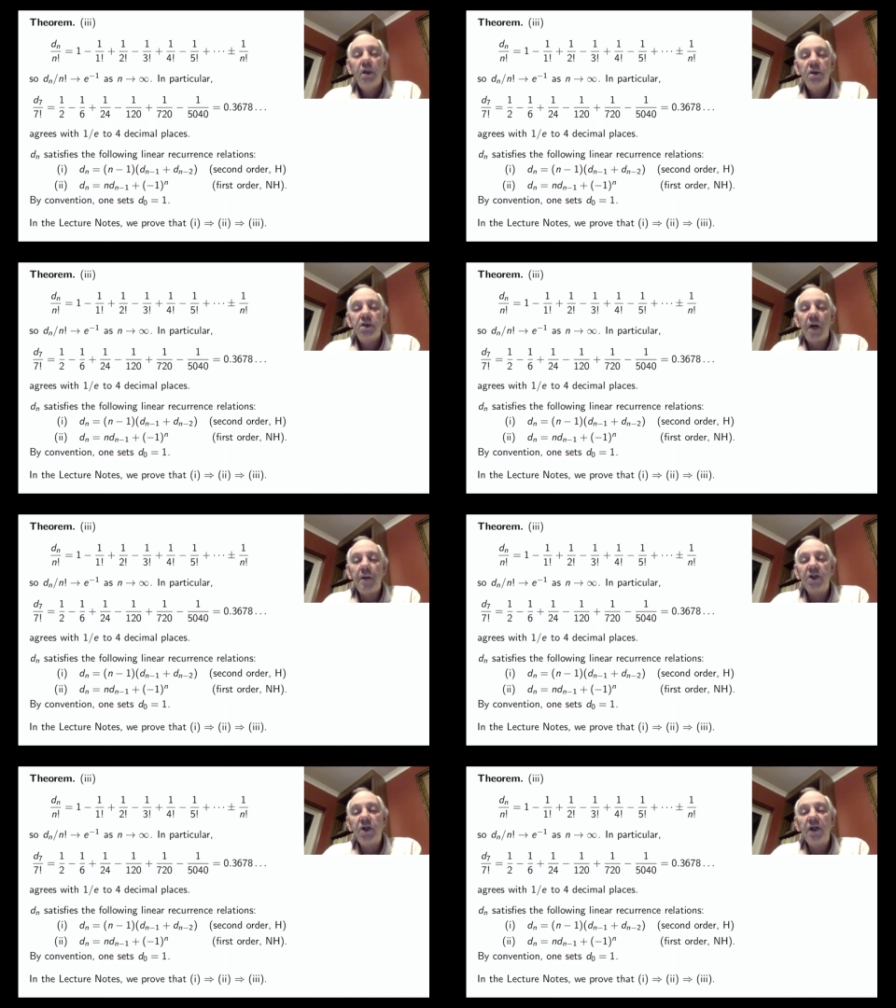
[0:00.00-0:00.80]
So I'm
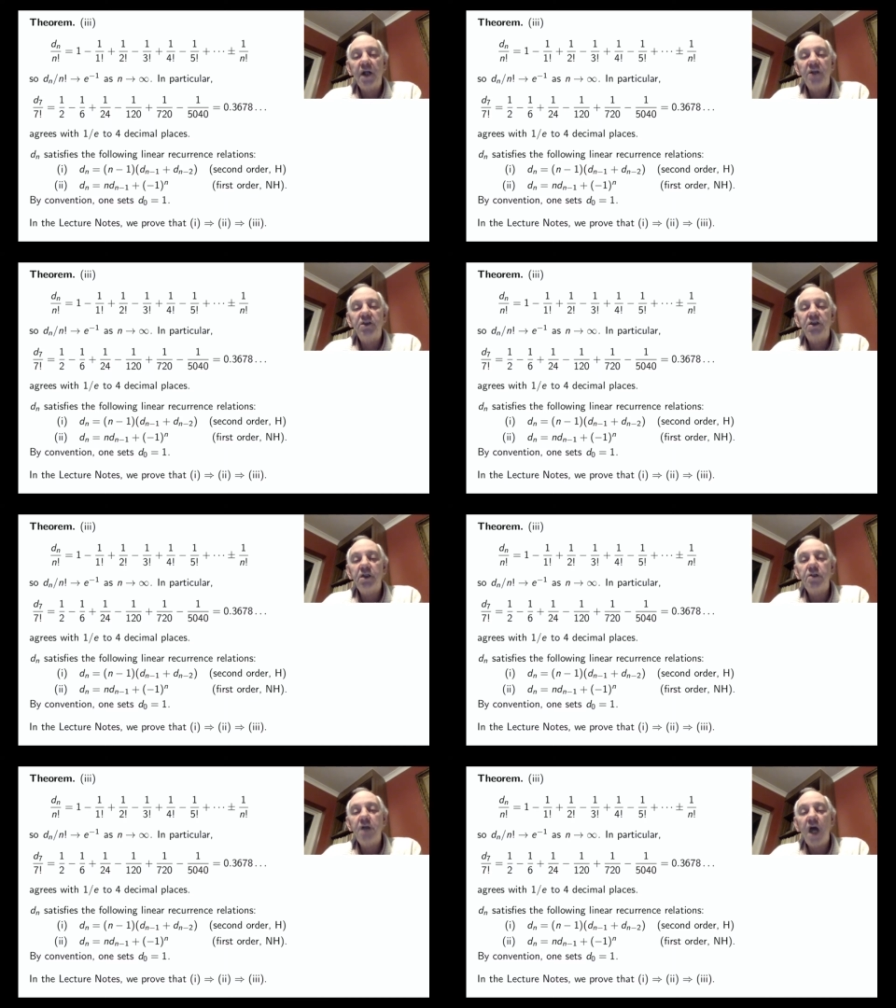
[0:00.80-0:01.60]
actually going to
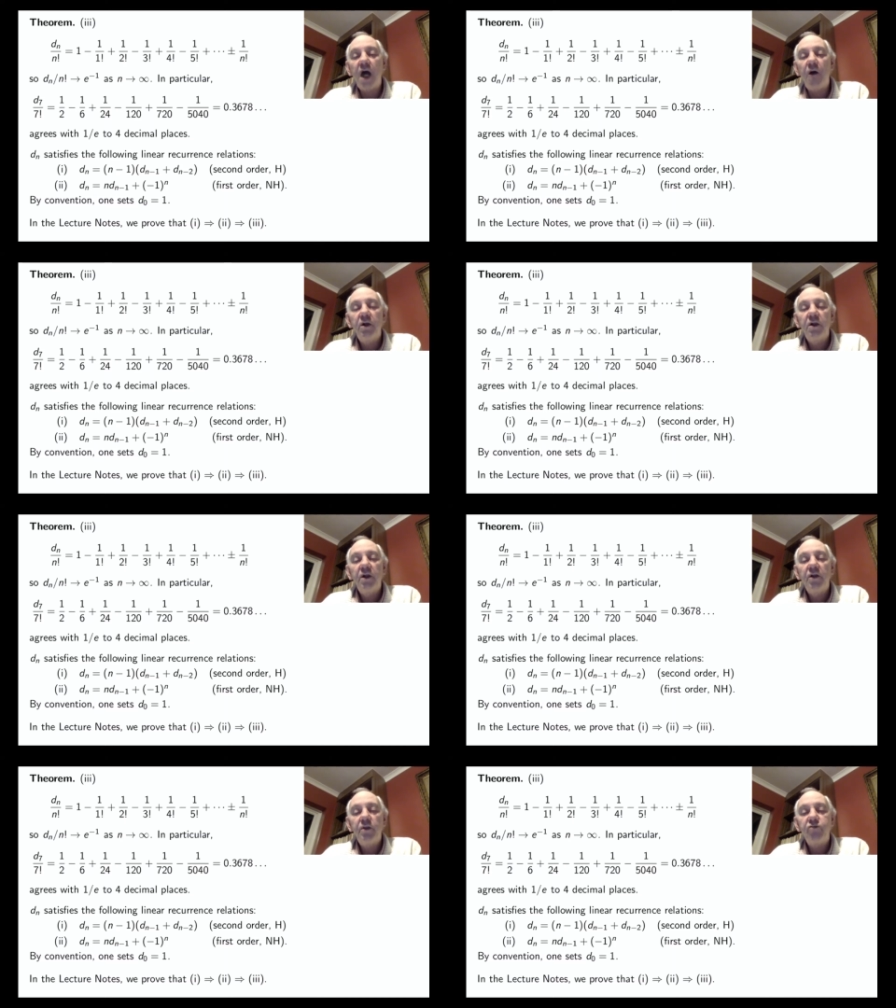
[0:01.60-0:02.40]
do now
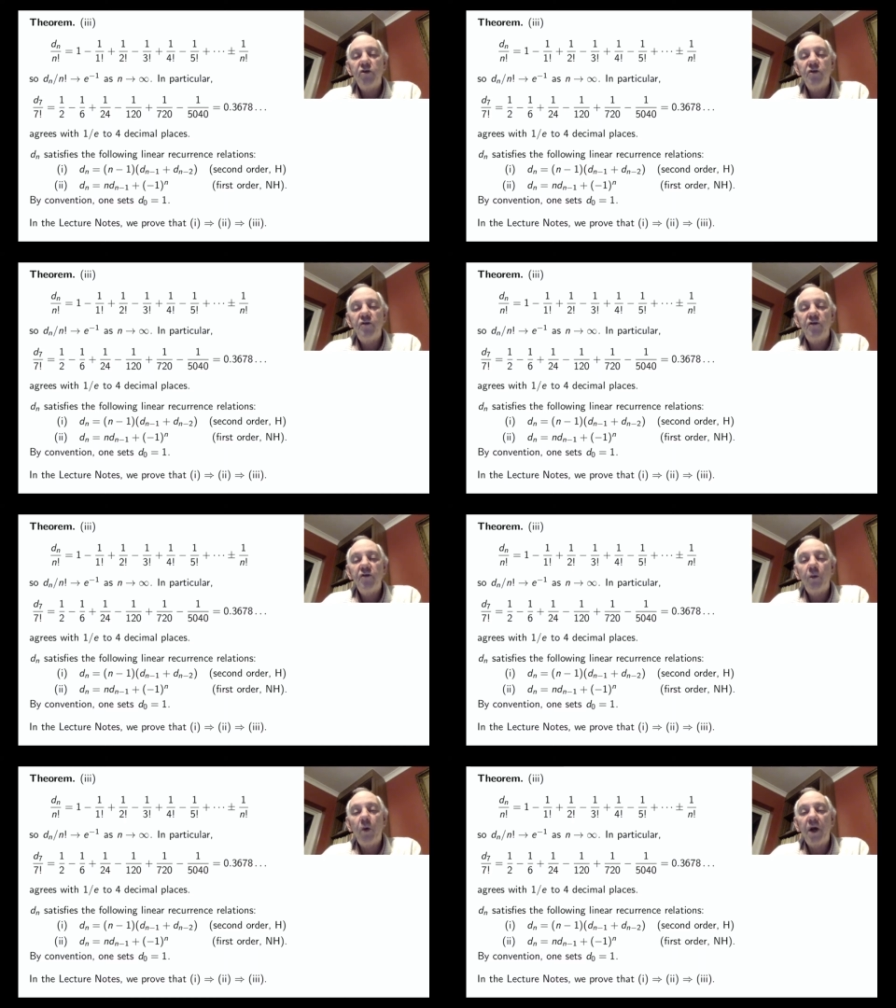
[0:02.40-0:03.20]
the proof
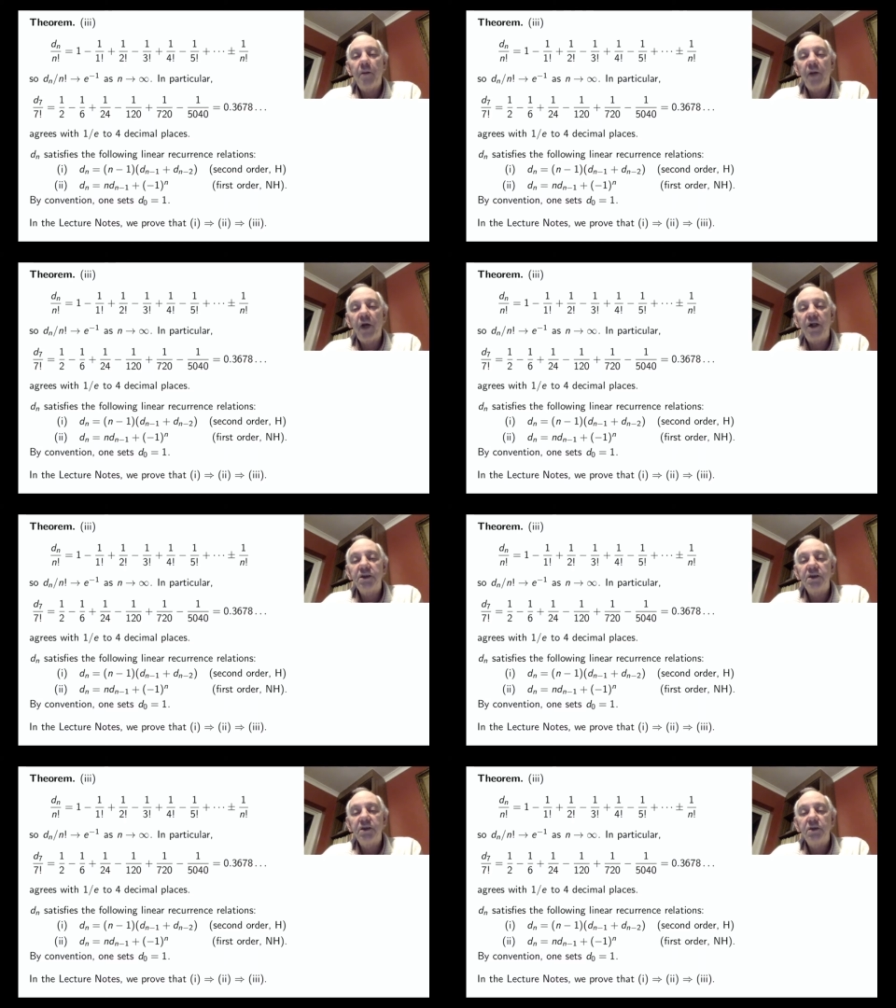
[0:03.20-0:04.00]
that 1
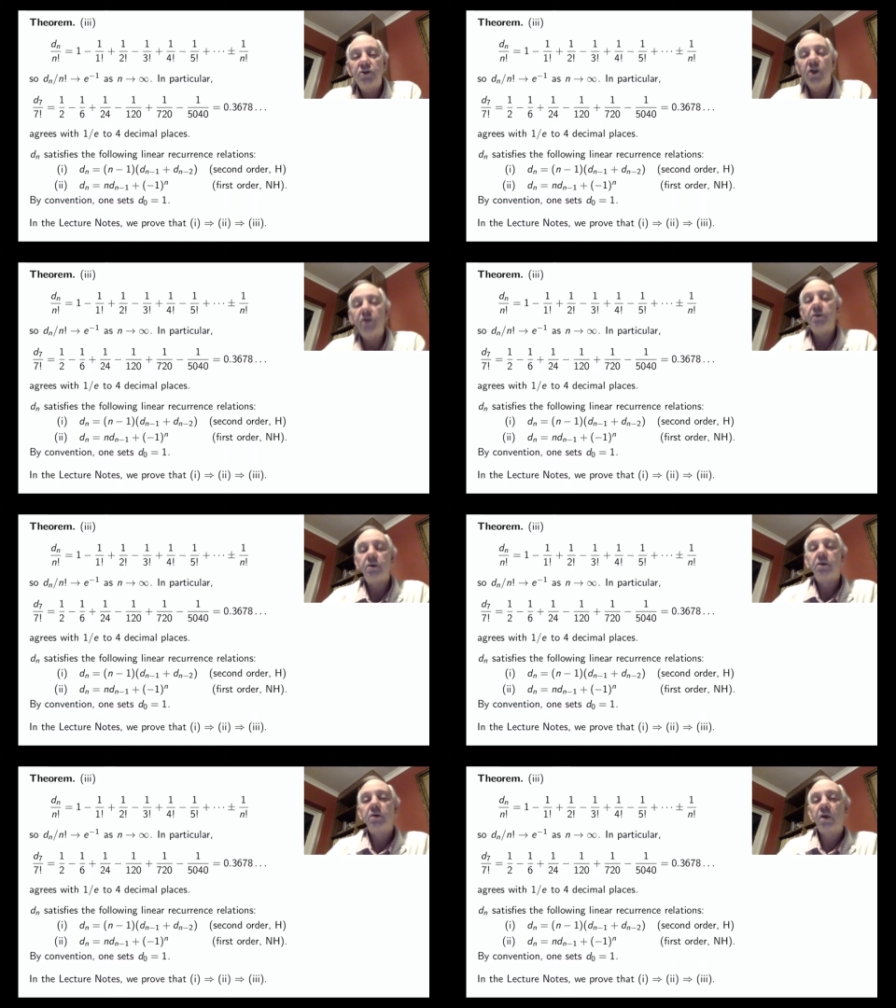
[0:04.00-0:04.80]
implies 2,
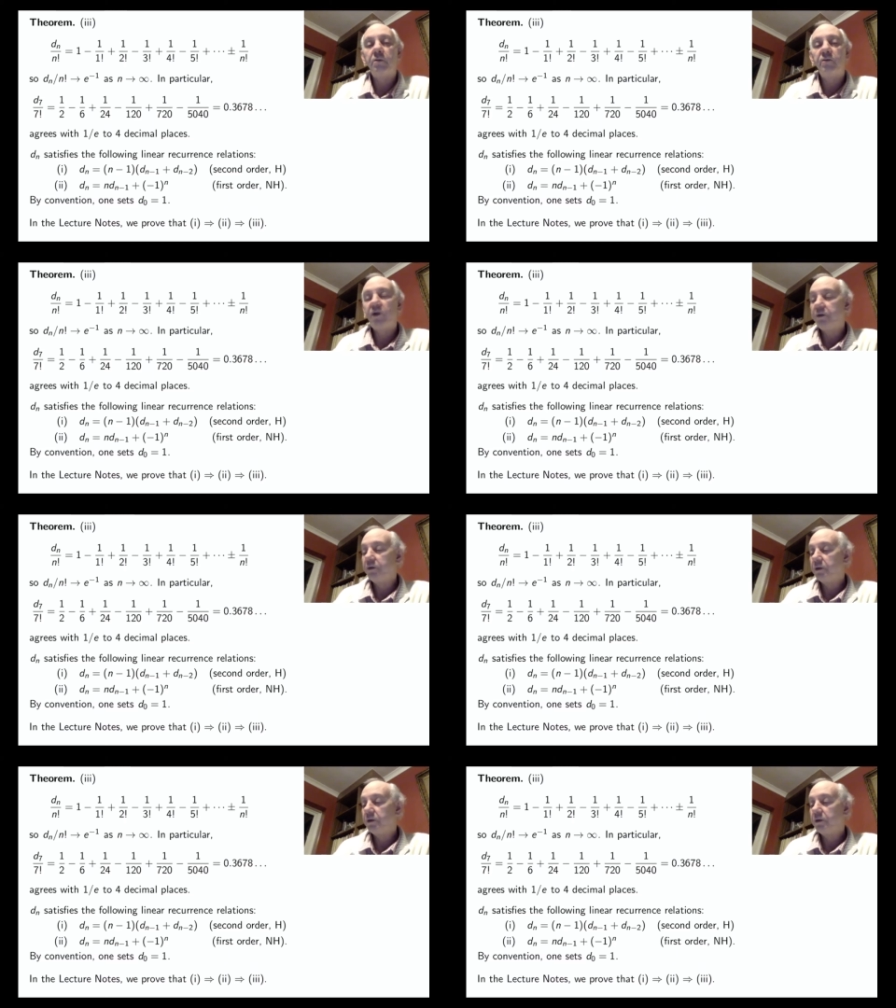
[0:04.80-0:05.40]
hopefully.